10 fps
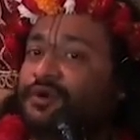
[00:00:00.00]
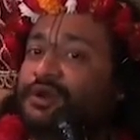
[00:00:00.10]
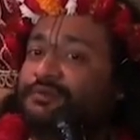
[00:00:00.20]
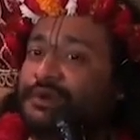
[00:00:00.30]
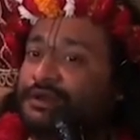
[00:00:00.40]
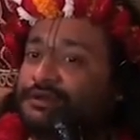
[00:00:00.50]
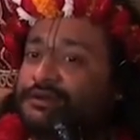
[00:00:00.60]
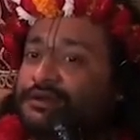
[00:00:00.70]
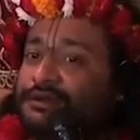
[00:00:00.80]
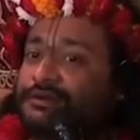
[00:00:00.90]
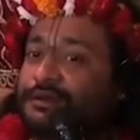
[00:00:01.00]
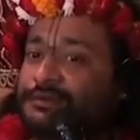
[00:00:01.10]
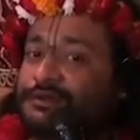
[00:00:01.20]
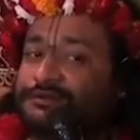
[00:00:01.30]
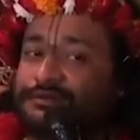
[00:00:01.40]
Only by listening some
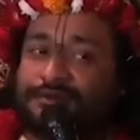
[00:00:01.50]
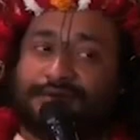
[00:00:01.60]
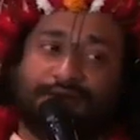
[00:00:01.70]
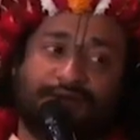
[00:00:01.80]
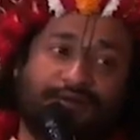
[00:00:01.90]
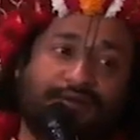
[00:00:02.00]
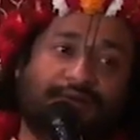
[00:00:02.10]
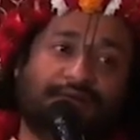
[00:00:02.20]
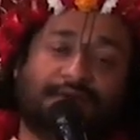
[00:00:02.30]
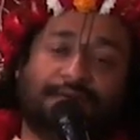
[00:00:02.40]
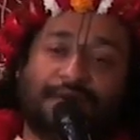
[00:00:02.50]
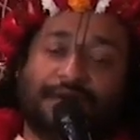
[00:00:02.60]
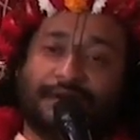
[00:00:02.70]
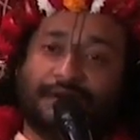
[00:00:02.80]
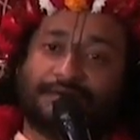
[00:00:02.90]
things, some
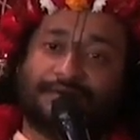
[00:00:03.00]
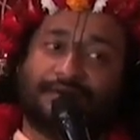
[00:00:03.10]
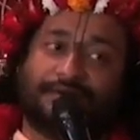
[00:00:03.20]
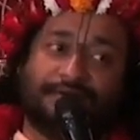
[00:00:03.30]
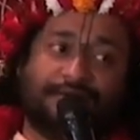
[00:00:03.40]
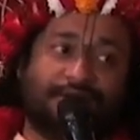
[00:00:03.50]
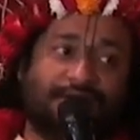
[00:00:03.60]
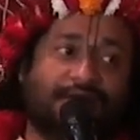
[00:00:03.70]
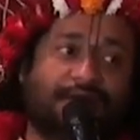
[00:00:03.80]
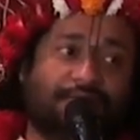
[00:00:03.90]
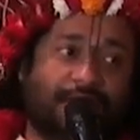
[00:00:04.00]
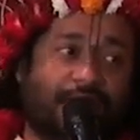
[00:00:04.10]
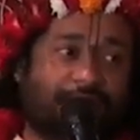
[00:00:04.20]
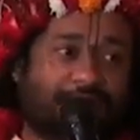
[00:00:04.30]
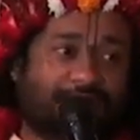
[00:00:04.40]
leelas,
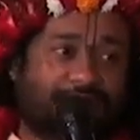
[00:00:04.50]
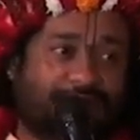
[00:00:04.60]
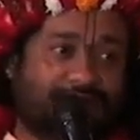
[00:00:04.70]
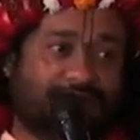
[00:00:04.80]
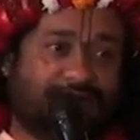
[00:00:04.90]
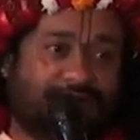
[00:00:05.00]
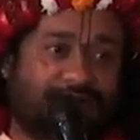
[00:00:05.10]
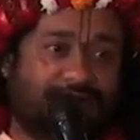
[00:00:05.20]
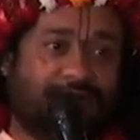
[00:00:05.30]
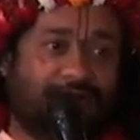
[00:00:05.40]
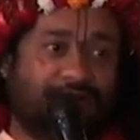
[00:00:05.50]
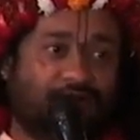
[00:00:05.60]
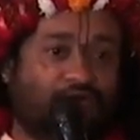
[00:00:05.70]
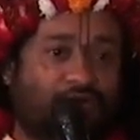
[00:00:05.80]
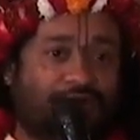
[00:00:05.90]
Mahamantras,
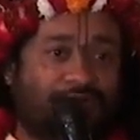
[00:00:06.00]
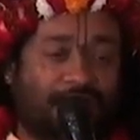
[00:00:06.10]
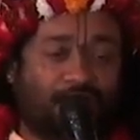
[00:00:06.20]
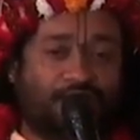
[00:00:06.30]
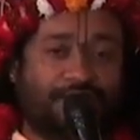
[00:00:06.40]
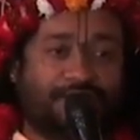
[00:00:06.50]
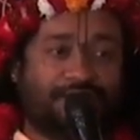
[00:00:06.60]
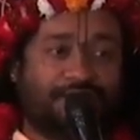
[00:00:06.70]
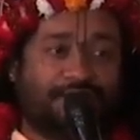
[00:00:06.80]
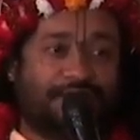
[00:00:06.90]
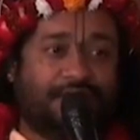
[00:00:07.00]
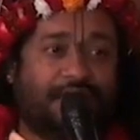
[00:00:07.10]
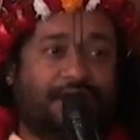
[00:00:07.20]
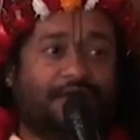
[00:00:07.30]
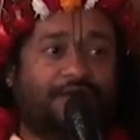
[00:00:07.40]
sweet melodies,
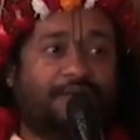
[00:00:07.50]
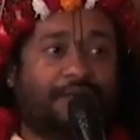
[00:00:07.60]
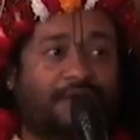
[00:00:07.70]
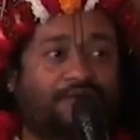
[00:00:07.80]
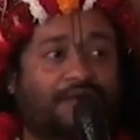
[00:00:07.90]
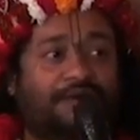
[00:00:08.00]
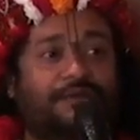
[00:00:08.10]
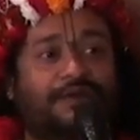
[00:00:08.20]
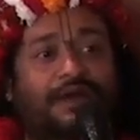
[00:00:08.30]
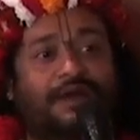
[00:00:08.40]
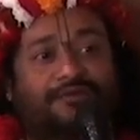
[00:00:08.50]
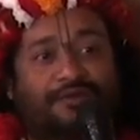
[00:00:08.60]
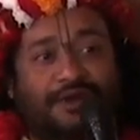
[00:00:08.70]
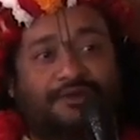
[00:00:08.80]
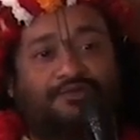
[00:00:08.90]
and our mind will be
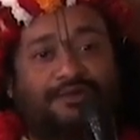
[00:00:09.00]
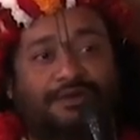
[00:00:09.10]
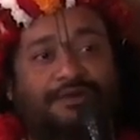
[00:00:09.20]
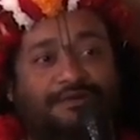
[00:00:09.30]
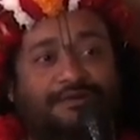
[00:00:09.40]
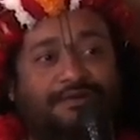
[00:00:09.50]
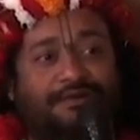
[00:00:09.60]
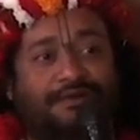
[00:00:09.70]
attracted with this.